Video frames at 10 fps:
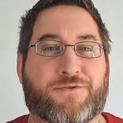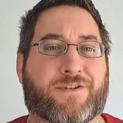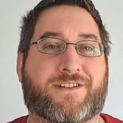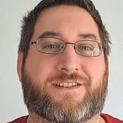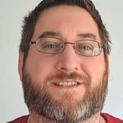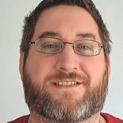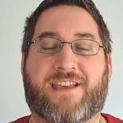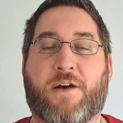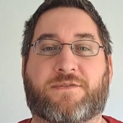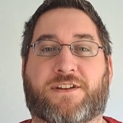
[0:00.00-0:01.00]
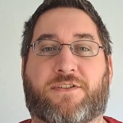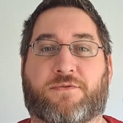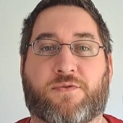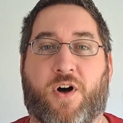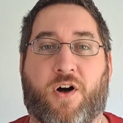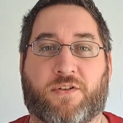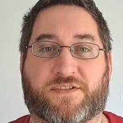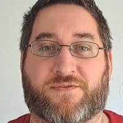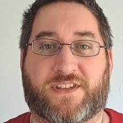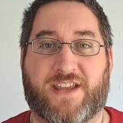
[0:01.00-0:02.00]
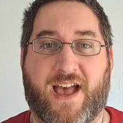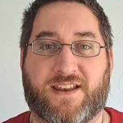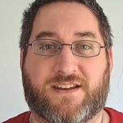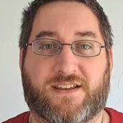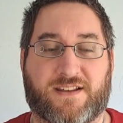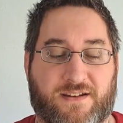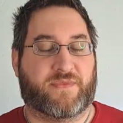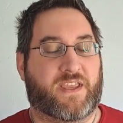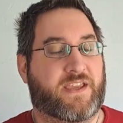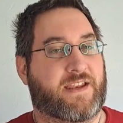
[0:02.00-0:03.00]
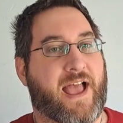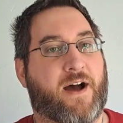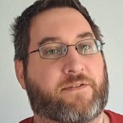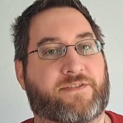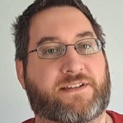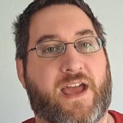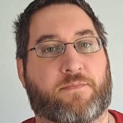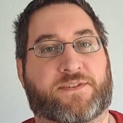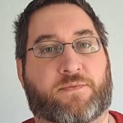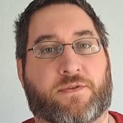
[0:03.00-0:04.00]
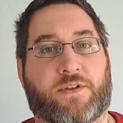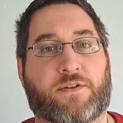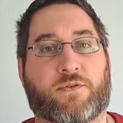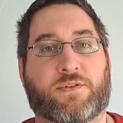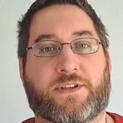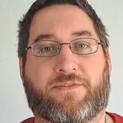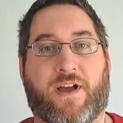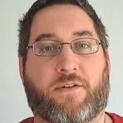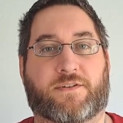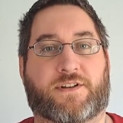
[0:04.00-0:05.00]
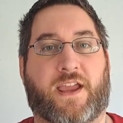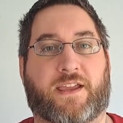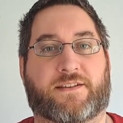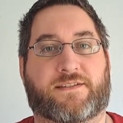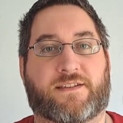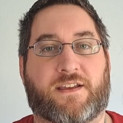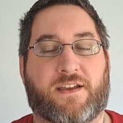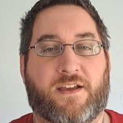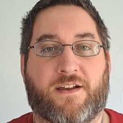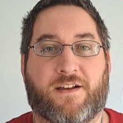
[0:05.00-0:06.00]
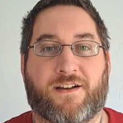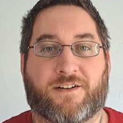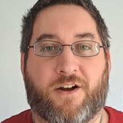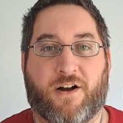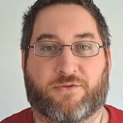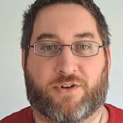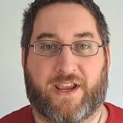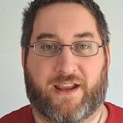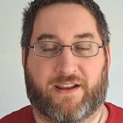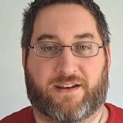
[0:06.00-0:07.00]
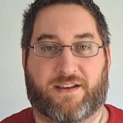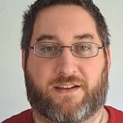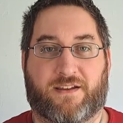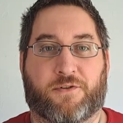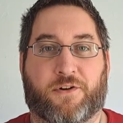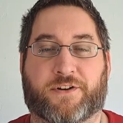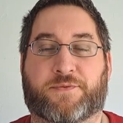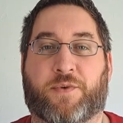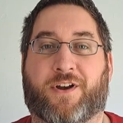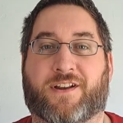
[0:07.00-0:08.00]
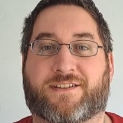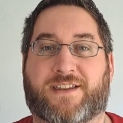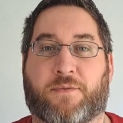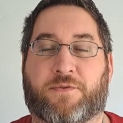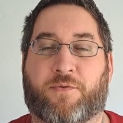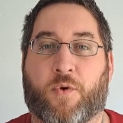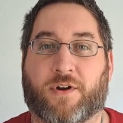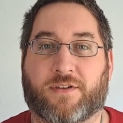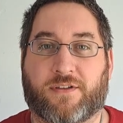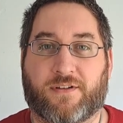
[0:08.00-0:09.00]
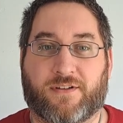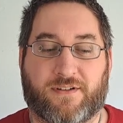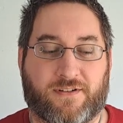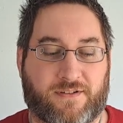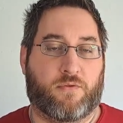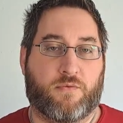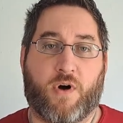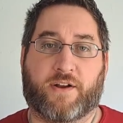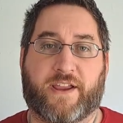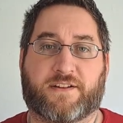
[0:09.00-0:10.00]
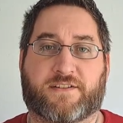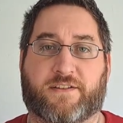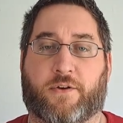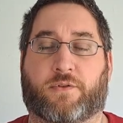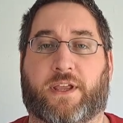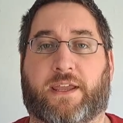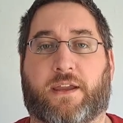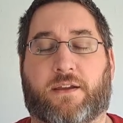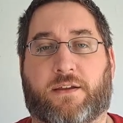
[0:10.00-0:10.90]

Eurydice sounded through the halls of the dead, and out of the depths where the newly found shades congregated, her spirit stepped forth, walking slowly,